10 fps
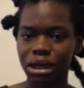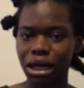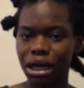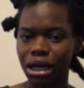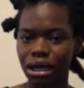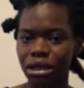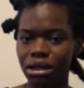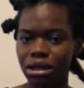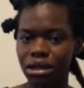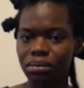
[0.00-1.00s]

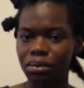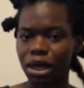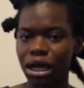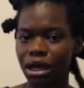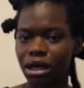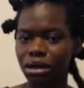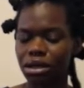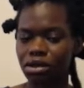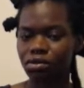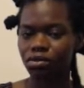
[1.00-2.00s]
and my hair
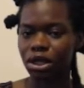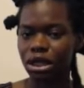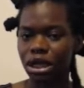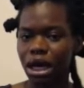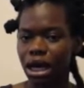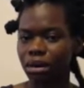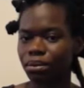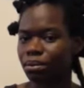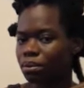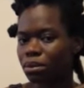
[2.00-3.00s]
nice and ready and